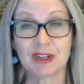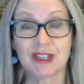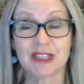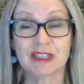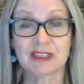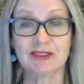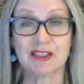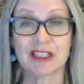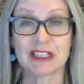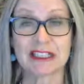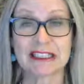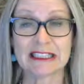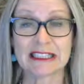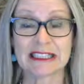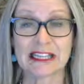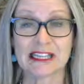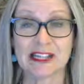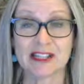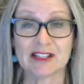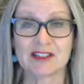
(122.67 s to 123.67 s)
relatively
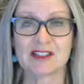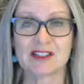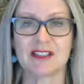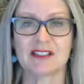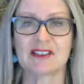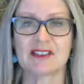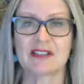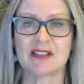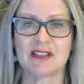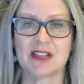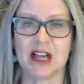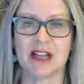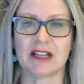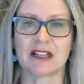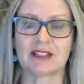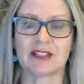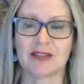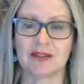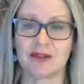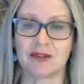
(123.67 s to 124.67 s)
clear since the
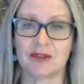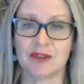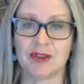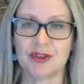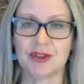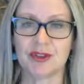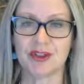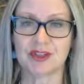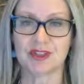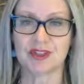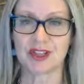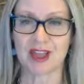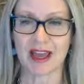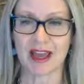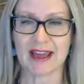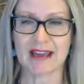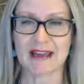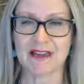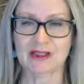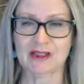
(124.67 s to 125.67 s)
Darlington Futures
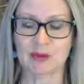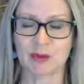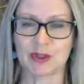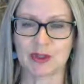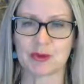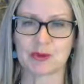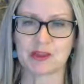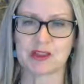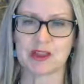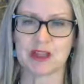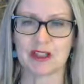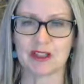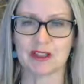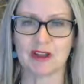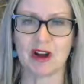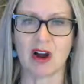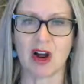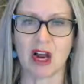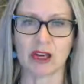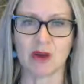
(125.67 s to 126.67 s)
case, which was a
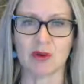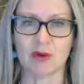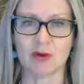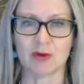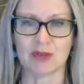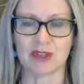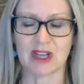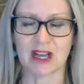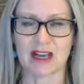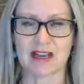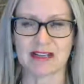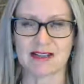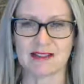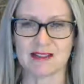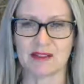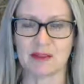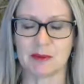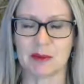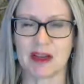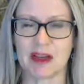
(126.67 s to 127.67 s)
High Court
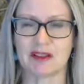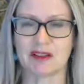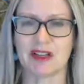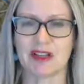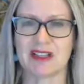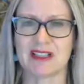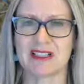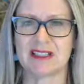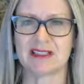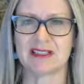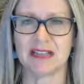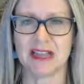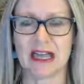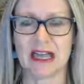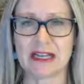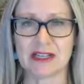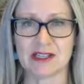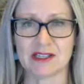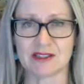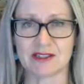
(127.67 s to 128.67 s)
case in about
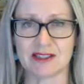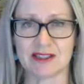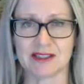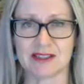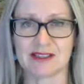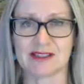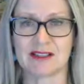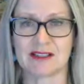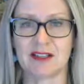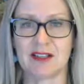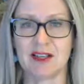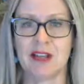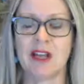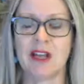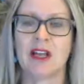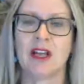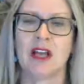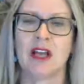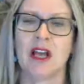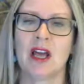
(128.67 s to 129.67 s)
1986,
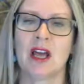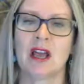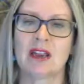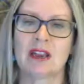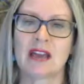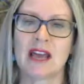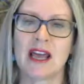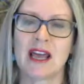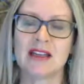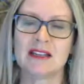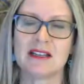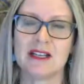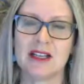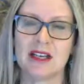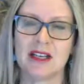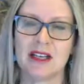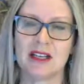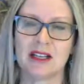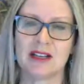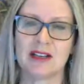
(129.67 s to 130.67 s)
that
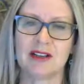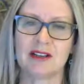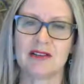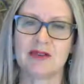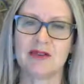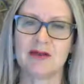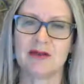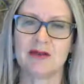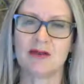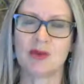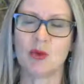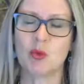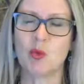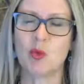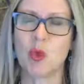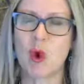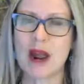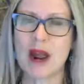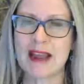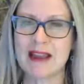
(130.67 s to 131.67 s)
the
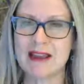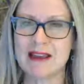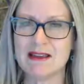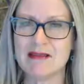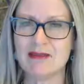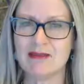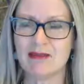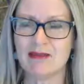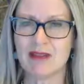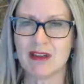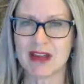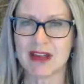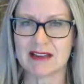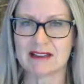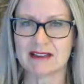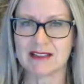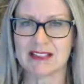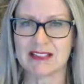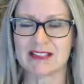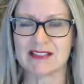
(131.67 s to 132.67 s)
way
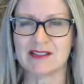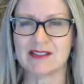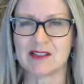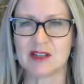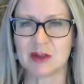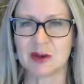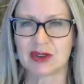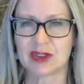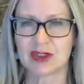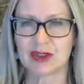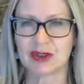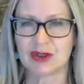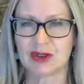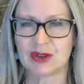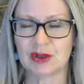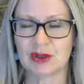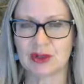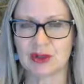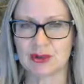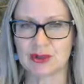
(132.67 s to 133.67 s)
that exemption
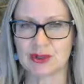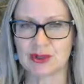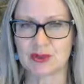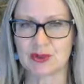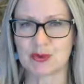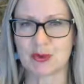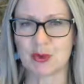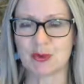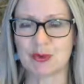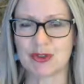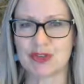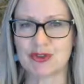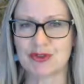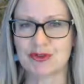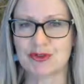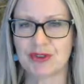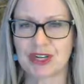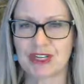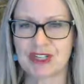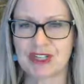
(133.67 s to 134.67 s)
clauses will be
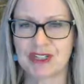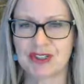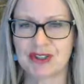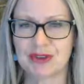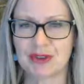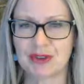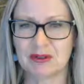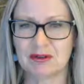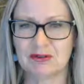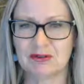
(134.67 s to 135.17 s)
treated